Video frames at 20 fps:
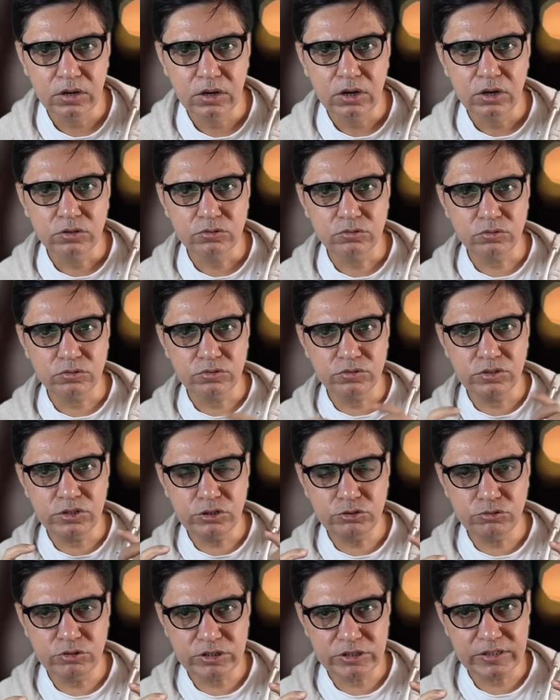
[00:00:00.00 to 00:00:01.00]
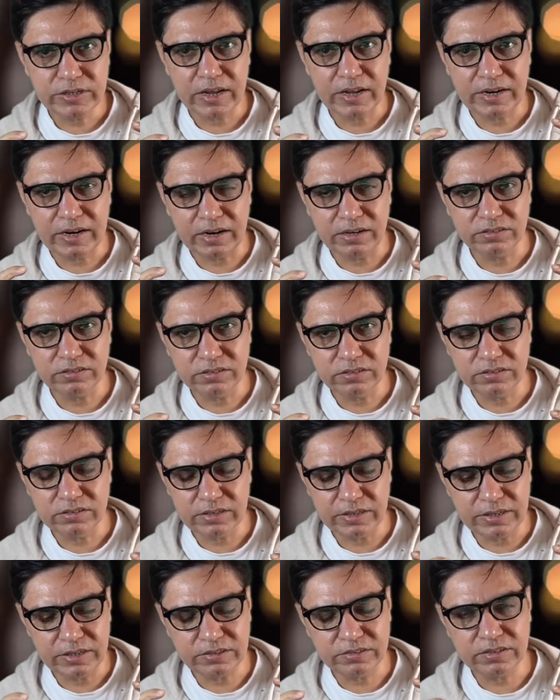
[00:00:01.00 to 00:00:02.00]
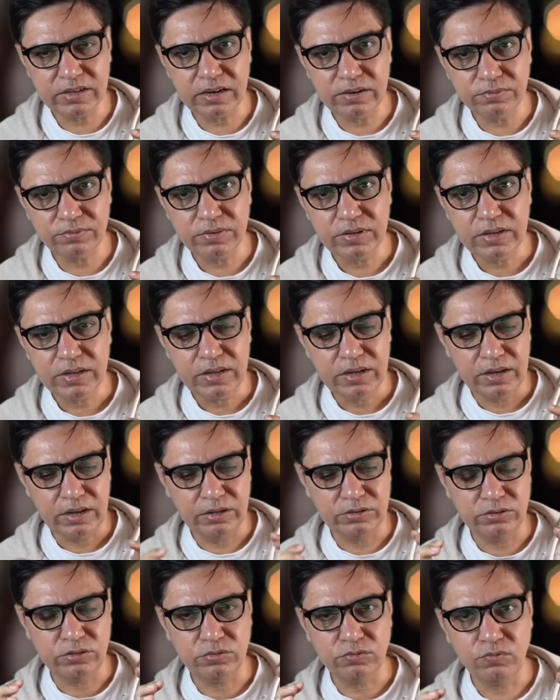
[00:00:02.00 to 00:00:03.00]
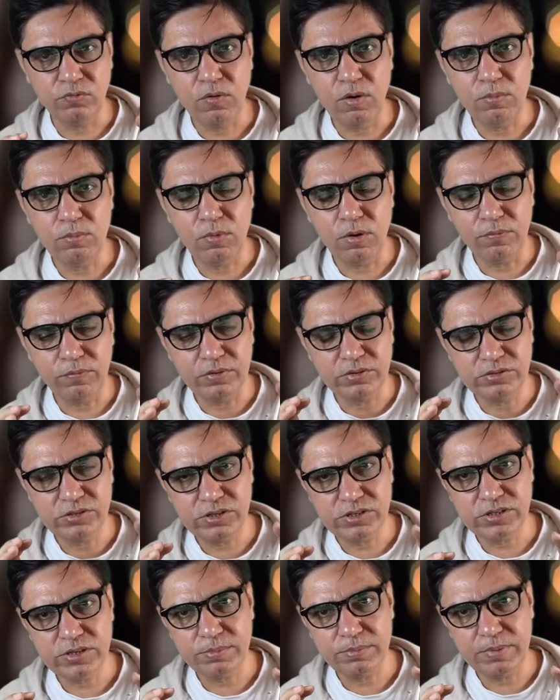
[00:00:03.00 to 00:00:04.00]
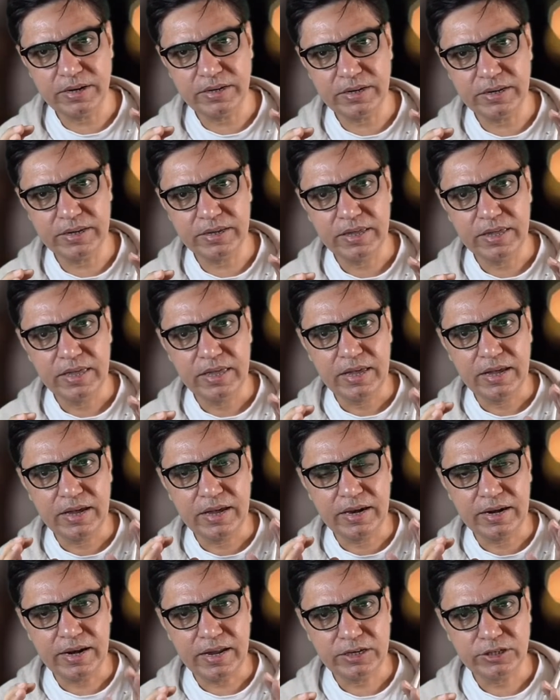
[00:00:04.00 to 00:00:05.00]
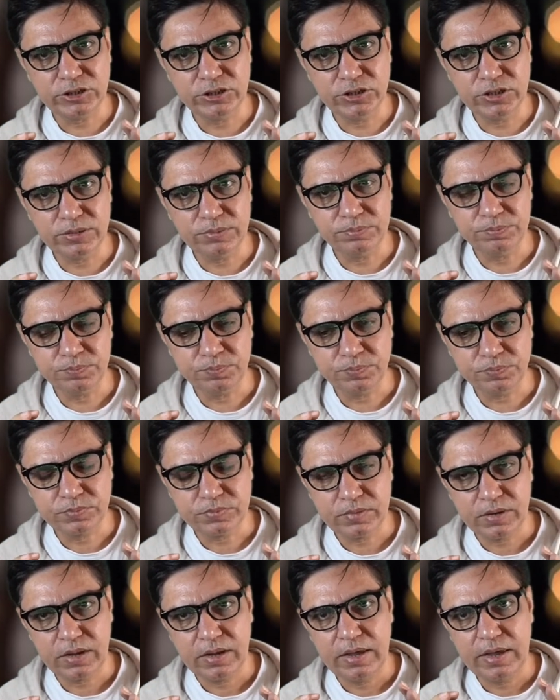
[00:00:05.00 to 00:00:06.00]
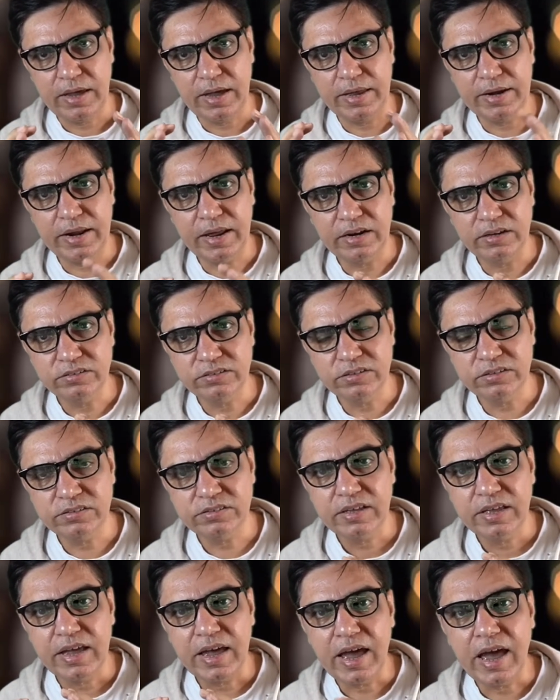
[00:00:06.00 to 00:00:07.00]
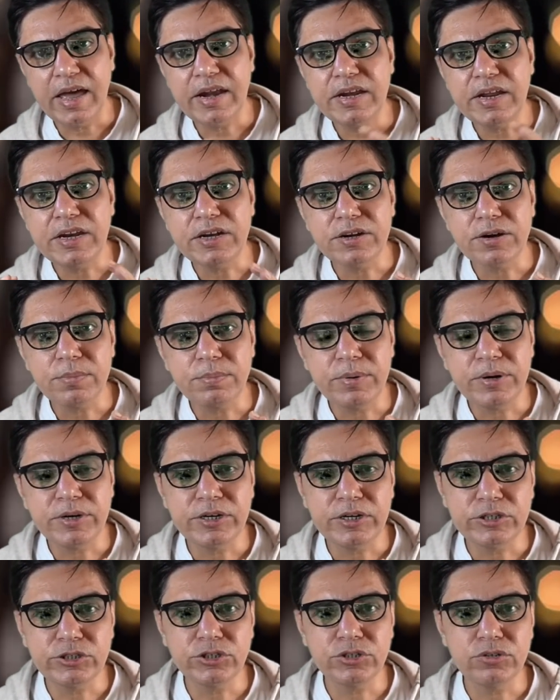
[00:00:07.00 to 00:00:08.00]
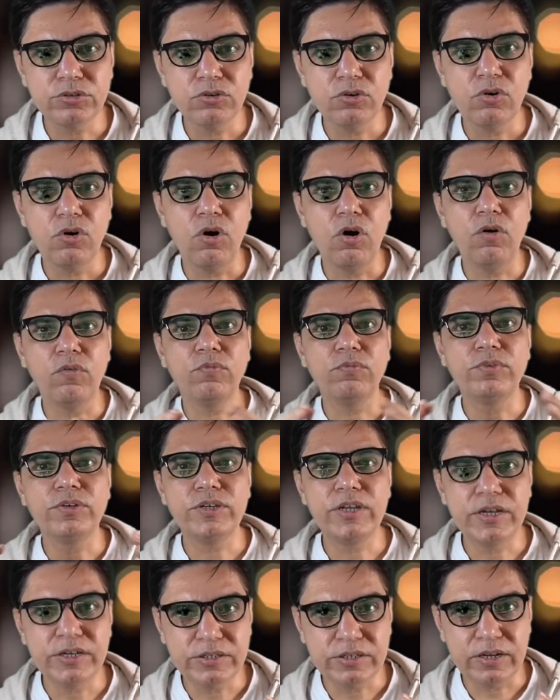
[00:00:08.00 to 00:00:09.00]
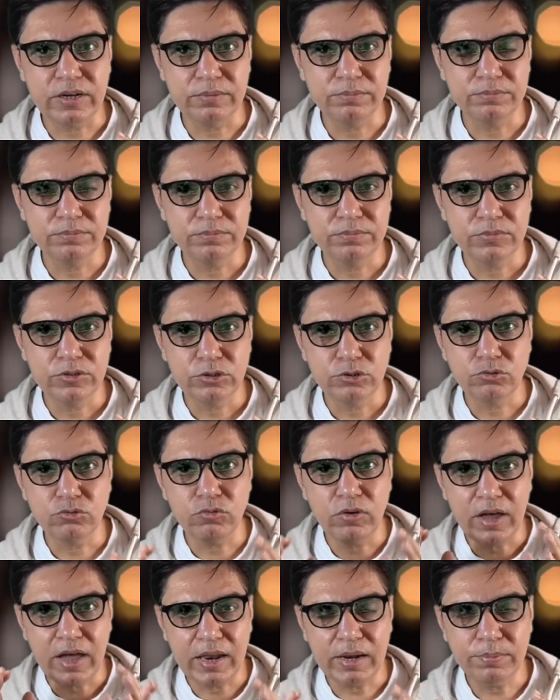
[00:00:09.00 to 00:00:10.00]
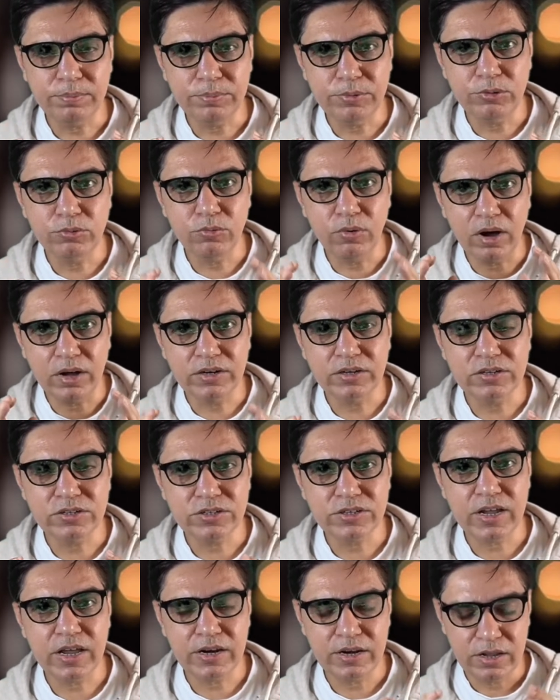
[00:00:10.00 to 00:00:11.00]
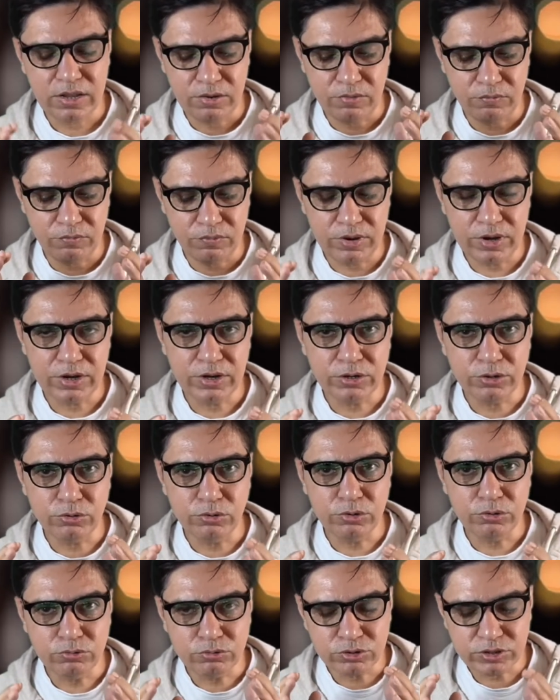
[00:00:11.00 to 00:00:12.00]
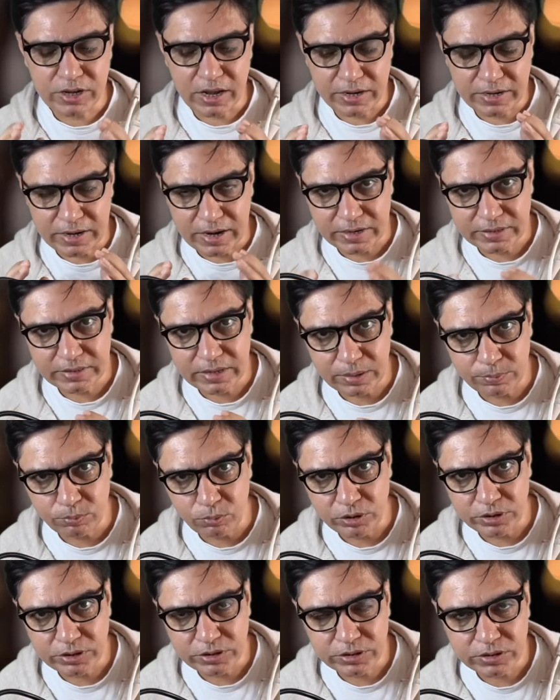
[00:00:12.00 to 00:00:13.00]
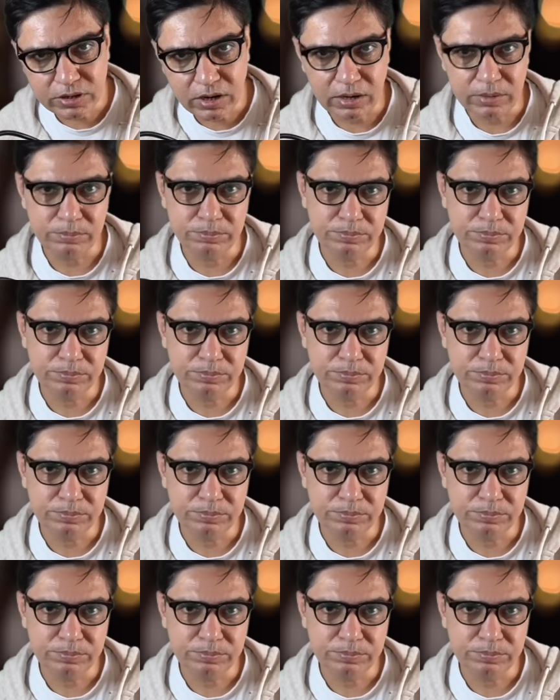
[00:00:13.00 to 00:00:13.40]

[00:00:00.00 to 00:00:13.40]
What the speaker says: So situation analysis in itself is a form of a systematic collection, analysis, and interpretation of data to help you understand where do you stand at that point in time.